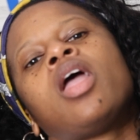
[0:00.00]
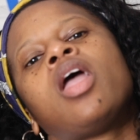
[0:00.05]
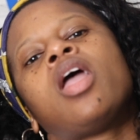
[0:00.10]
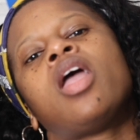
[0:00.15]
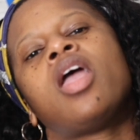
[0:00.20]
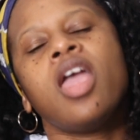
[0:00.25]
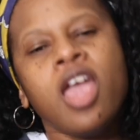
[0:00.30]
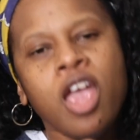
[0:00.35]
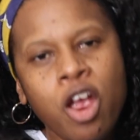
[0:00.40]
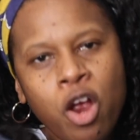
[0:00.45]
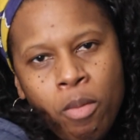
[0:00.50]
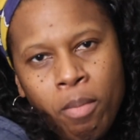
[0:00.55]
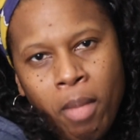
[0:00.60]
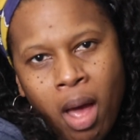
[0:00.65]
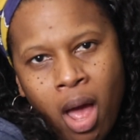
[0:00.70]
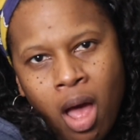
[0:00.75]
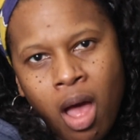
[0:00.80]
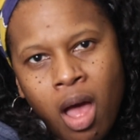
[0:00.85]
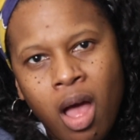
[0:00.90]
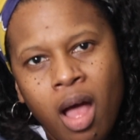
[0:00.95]
here
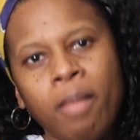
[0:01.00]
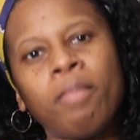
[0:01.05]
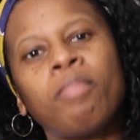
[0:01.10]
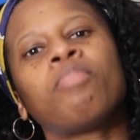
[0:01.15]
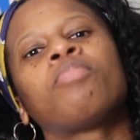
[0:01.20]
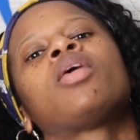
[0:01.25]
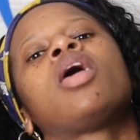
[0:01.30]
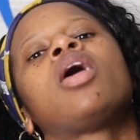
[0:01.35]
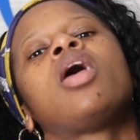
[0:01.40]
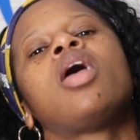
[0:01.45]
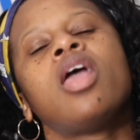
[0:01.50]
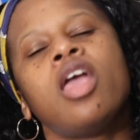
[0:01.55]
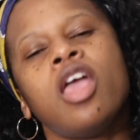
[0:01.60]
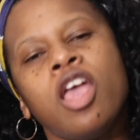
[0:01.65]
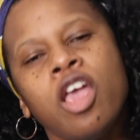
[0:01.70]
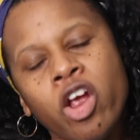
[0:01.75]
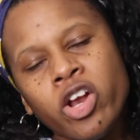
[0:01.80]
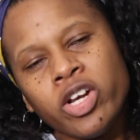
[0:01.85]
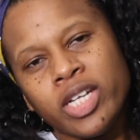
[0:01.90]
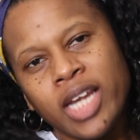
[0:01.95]
mom,
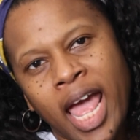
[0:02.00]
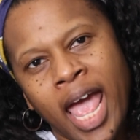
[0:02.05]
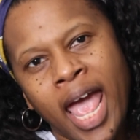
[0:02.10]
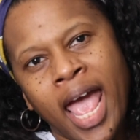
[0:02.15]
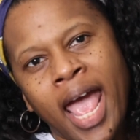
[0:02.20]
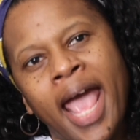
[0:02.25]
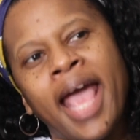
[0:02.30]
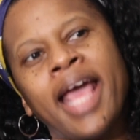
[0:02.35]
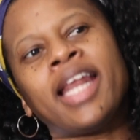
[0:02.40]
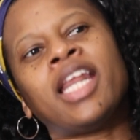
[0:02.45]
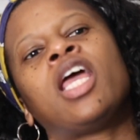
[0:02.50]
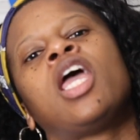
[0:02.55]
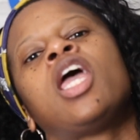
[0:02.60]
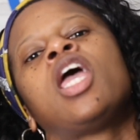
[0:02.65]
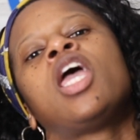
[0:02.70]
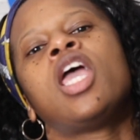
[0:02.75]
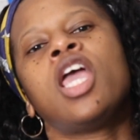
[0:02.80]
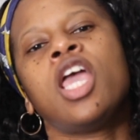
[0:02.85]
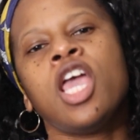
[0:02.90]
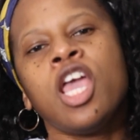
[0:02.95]
here dad,
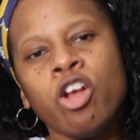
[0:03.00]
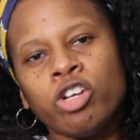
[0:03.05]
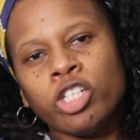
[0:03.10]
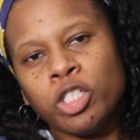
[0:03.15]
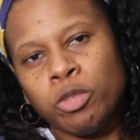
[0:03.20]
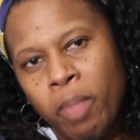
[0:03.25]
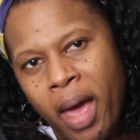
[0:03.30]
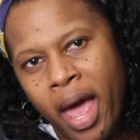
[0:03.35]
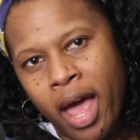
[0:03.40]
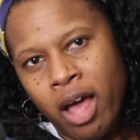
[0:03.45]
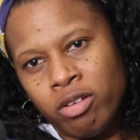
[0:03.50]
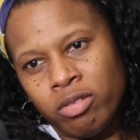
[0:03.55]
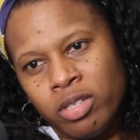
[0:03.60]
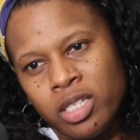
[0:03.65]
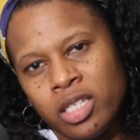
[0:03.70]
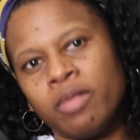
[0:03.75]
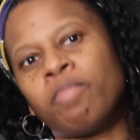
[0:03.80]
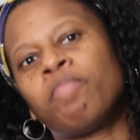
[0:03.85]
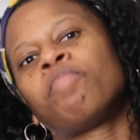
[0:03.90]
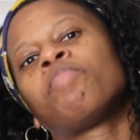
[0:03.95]
here
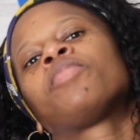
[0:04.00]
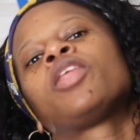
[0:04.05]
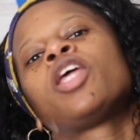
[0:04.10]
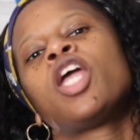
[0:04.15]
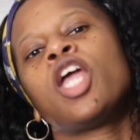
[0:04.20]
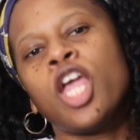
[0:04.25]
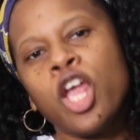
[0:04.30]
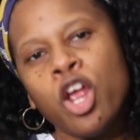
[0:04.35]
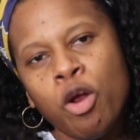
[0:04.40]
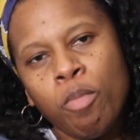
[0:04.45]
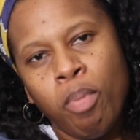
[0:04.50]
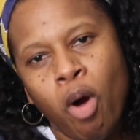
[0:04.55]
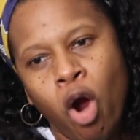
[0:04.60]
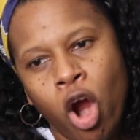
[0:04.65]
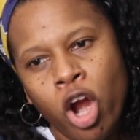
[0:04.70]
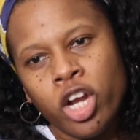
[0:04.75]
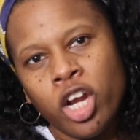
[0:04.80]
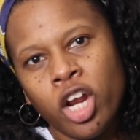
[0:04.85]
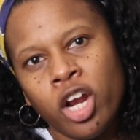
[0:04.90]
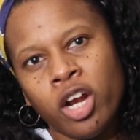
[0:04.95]
spouse, here
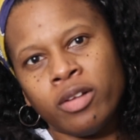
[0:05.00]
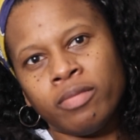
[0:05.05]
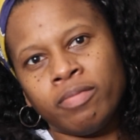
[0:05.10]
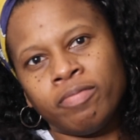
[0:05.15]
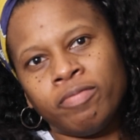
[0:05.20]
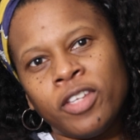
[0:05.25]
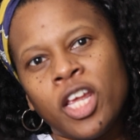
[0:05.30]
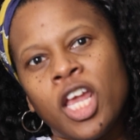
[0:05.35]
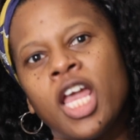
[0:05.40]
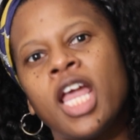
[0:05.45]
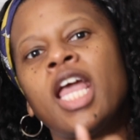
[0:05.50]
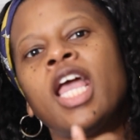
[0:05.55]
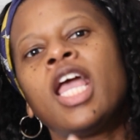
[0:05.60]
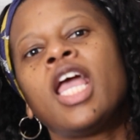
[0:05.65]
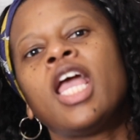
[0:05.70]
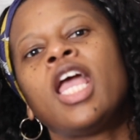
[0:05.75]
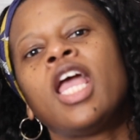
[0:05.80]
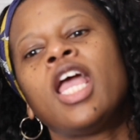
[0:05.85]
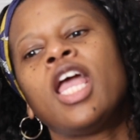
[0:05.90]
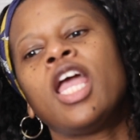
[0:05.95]
partner,
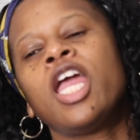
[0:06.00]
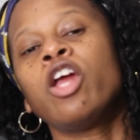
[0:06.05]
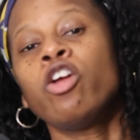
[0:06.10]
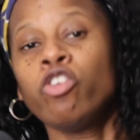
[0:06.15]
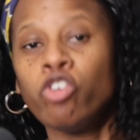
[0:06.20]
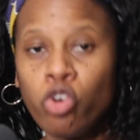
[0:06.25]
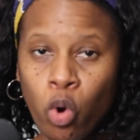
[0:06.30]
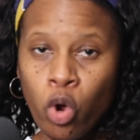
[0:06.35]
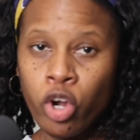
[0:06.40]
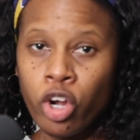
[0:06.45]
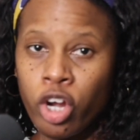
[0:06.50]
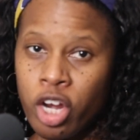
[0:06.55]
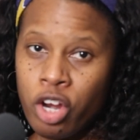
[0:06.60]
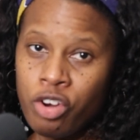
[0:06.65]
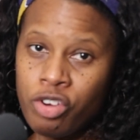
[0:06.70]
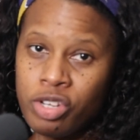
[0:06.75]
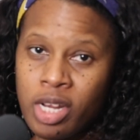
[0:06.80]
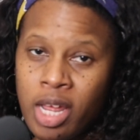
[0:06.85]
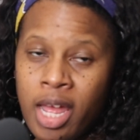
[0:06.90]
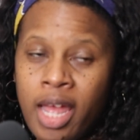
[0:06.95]
here daughter,
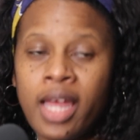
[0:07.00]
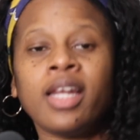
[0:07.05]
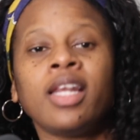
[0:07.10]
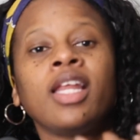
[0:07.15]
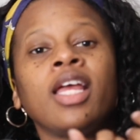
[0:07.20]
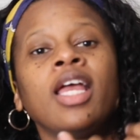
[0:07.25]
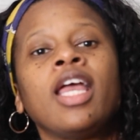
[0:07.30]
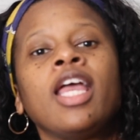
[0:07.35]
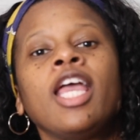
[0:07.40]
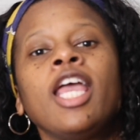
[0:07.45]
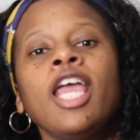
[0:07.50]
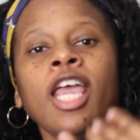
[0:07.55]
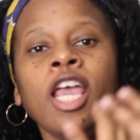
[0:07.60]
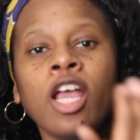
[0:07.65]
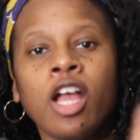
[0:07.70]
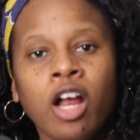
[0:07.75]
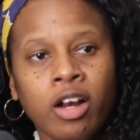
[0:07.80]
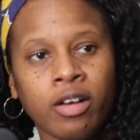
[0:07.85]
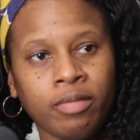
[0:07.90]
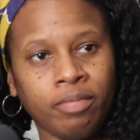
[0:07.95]
here son,
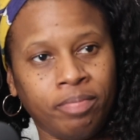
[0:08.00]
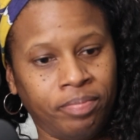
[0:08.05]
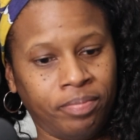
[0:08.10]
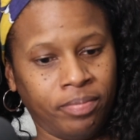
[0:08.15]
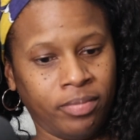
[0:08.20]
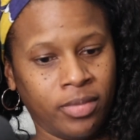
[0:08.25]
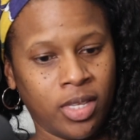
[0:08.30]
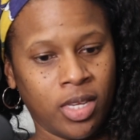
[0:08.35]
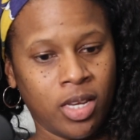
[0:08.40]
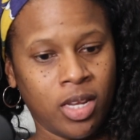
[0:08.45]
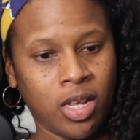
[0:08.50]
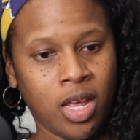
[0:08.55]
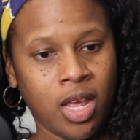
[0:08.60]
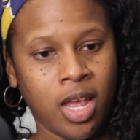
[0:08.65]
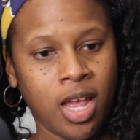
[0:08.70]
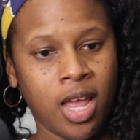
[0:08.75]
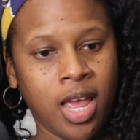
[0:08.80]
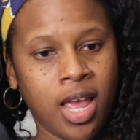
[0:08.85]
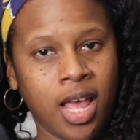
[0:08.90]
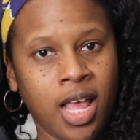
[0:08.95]
here.
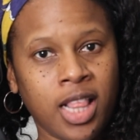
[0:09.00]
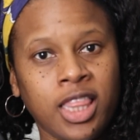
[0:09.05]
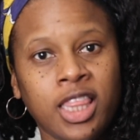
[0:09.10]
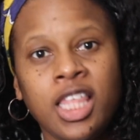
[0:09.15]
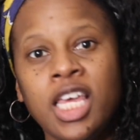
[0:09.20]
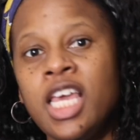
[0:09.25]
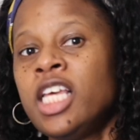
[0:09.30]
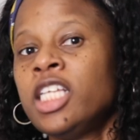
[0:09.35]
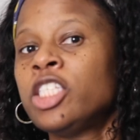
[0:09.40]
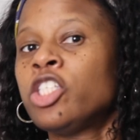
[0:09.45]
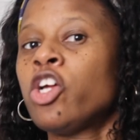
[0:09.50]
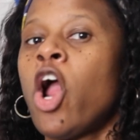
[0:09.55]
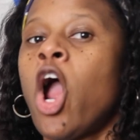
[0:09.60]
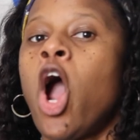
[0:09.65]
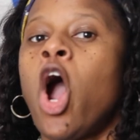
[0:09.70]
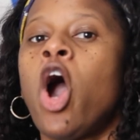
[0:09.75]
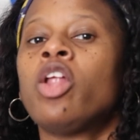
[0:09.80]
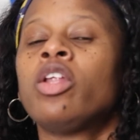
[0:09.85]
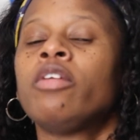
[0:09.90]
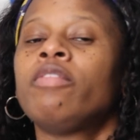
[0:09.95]
These are
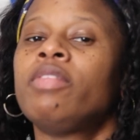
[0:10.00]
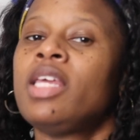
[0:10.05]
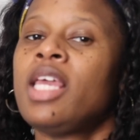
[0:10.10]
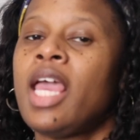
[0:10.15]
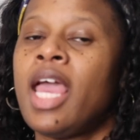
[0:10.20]
all of the